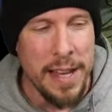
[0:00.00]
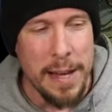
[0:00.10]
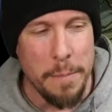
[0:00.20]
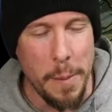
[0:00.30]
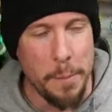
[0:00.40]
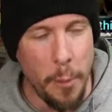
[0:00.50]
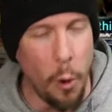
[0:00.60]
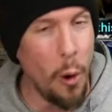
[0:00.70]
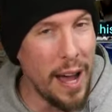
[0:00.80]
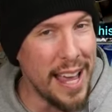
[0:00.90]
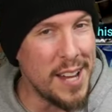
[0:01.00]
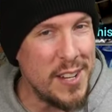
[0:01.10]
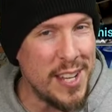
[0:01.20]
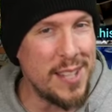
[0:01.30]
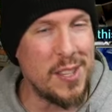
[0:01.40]
but boy,
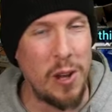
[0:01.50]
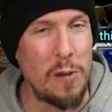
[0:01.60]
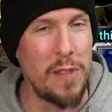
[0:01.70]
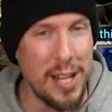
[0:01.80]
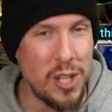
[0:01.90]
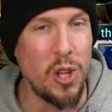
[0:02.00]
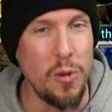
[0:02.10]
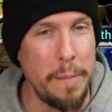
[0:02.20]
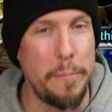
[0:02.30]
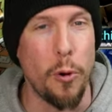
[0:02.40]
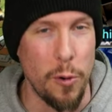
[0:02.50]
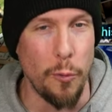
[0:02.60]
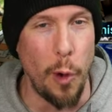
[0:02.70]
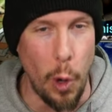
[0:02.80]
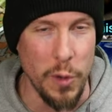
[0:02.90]
she can serve like two important
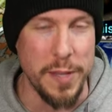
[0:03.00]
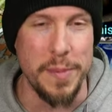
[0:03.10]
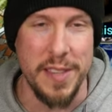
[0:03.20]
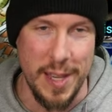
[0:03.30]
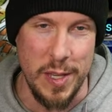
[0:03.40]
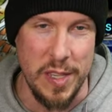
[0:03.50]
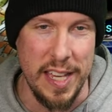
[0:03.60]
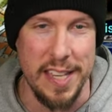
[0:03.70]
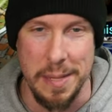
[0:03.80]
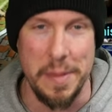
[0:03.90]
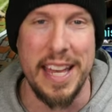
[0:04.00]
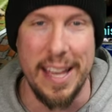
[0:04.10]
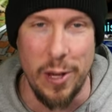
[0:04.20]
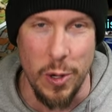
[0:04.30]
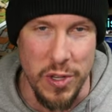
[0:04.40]
roles, some CC, some
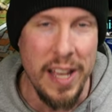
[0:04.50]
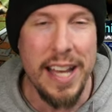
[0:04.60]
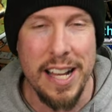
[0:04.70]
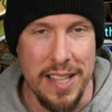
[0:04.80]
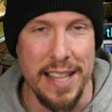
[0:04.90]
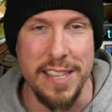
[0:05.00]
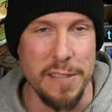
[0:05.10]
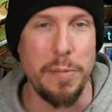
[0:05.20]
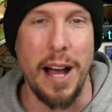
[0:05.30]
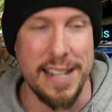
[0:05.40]
heals, cleanses, block